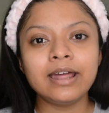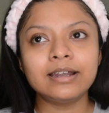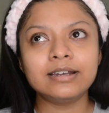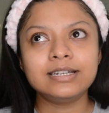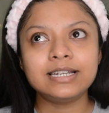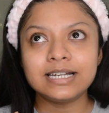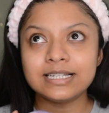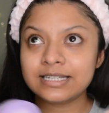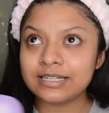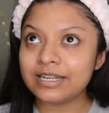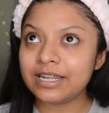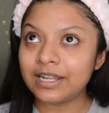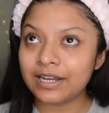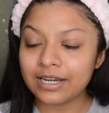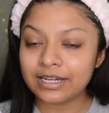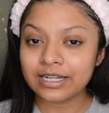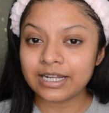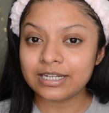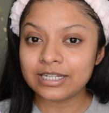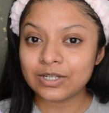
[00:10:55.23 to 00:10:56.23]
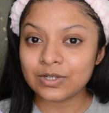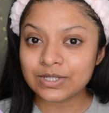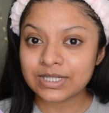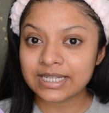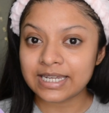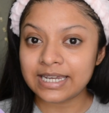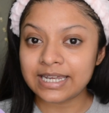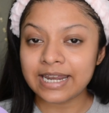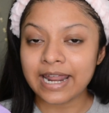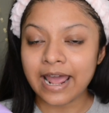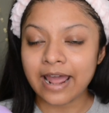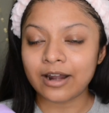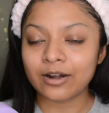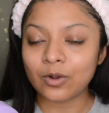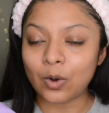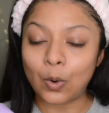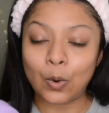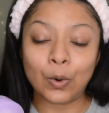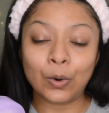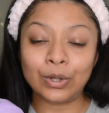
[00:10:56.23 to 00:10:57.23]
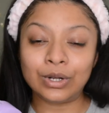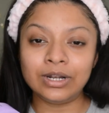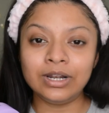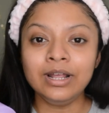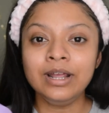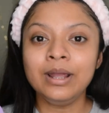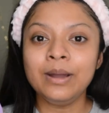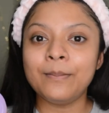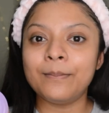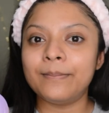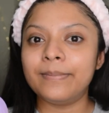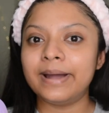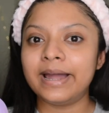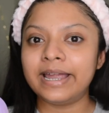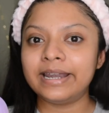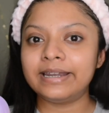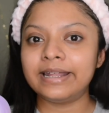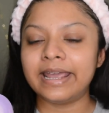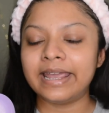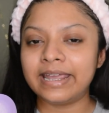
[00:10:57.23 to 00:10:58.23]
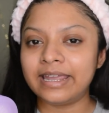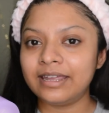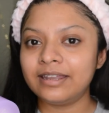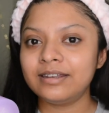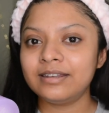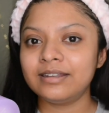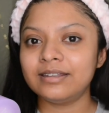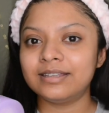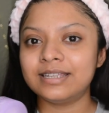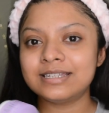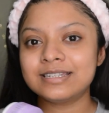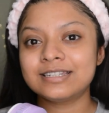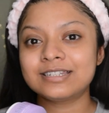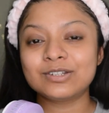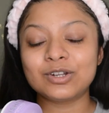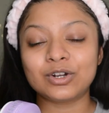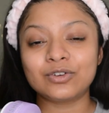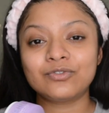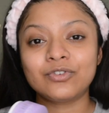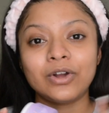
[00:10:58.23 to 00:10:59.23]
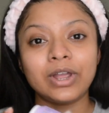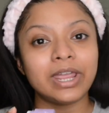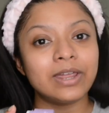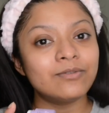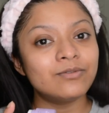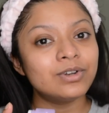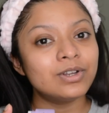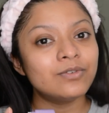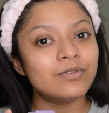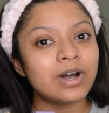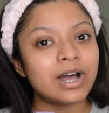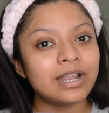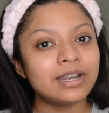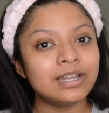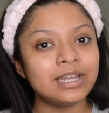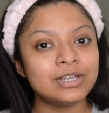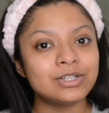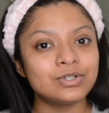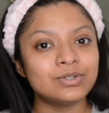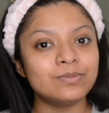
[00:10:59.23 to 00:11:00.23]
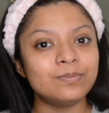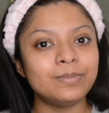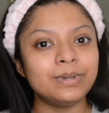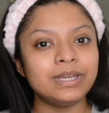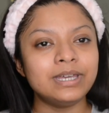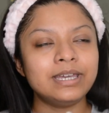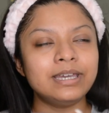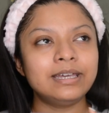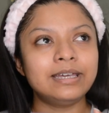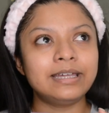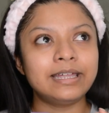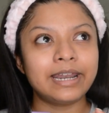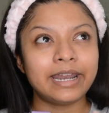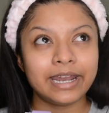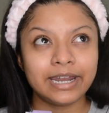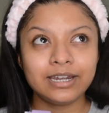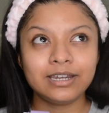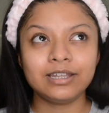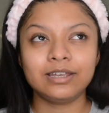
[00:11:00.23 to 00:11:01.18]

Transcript: doesn't irritate your skin at all but again this is not for everyone it would be great